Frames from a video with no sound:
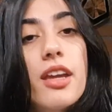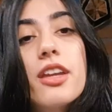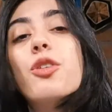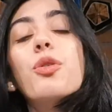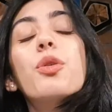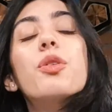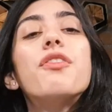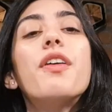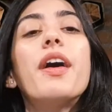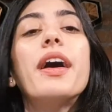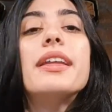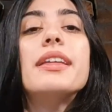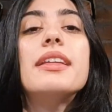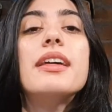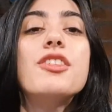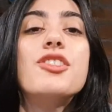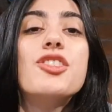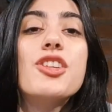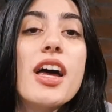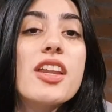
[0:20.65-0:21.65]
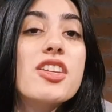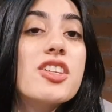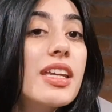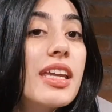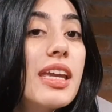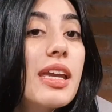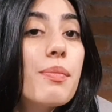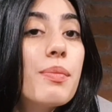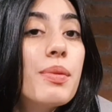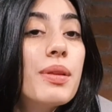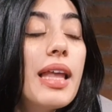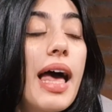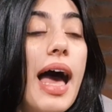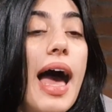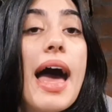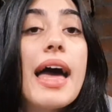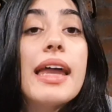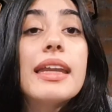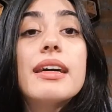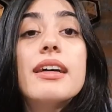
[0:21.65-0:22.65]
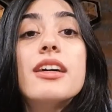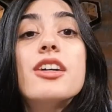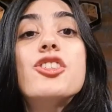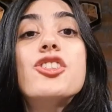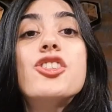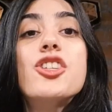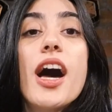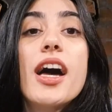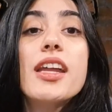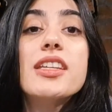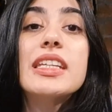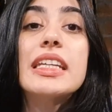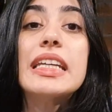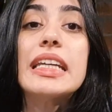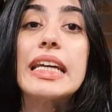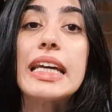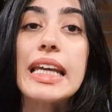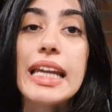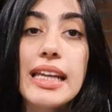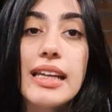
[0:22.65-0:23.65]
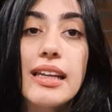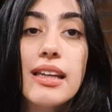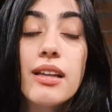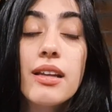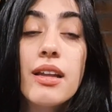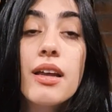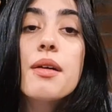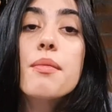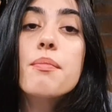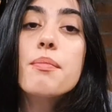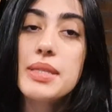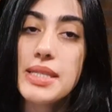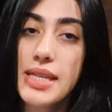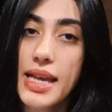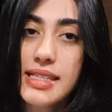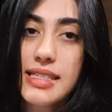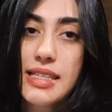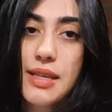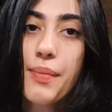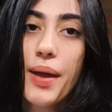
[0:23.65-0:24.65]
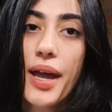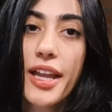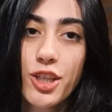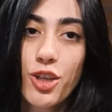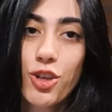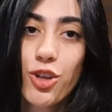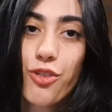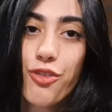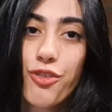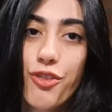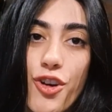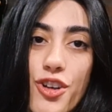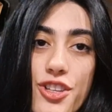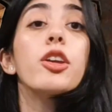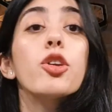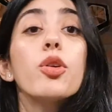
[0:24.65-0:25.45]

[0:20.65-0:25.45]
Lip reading: you will find a charging cable and a charging cradle, besides the manual of course.